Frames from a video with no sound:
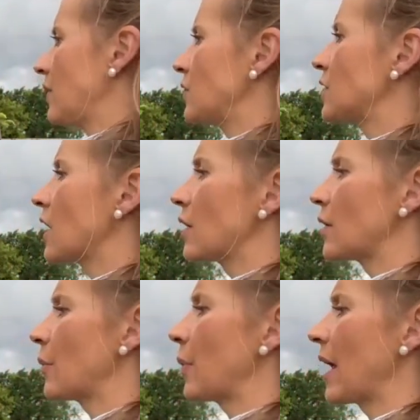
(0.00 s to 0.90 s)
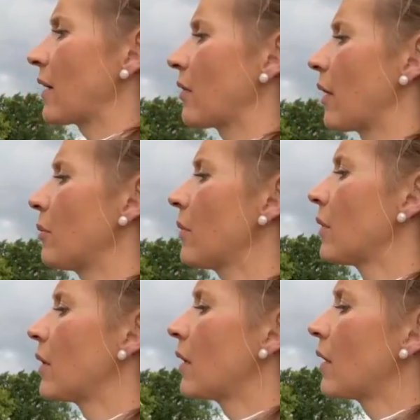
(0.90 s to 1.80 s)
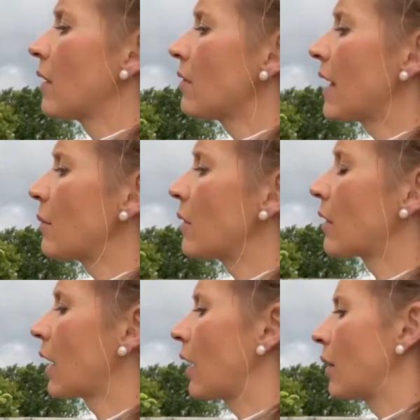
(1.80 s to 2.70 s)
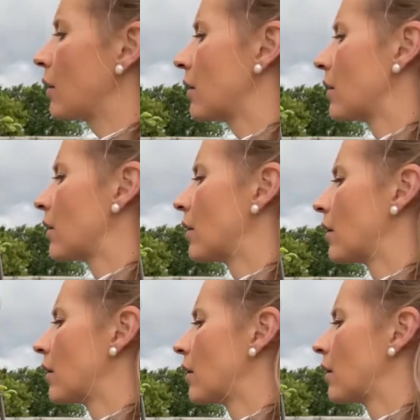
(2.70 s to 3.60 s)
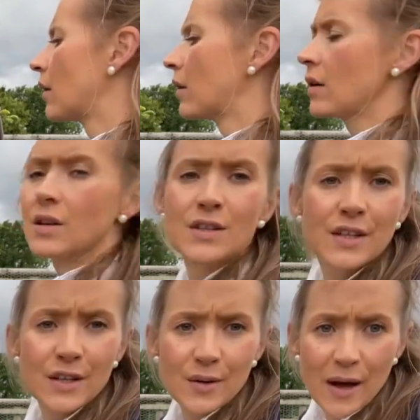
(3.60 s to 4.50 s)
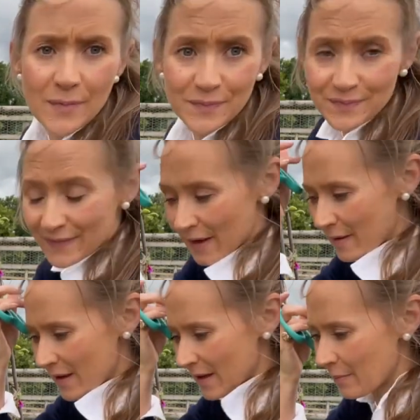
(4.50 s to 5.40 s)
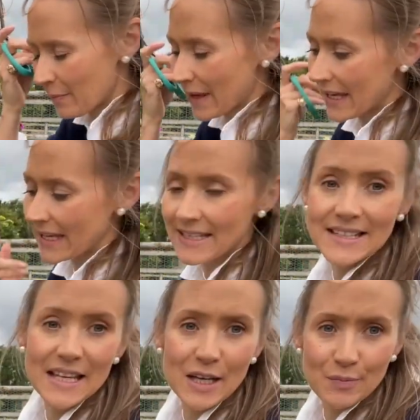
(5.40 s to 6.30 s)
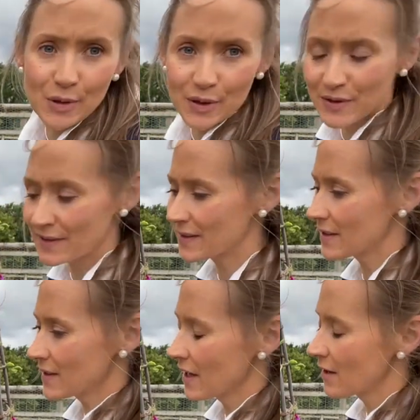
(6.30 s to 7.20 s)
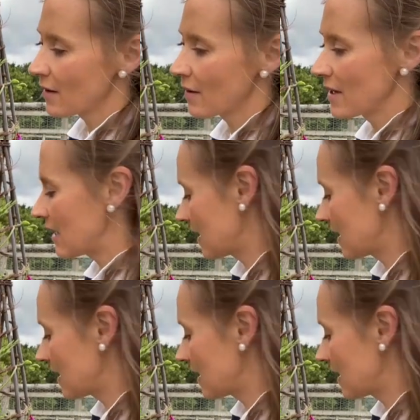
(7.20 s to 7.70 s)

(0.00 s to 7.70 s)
you don't pick them, they will go to pea seed pods. So it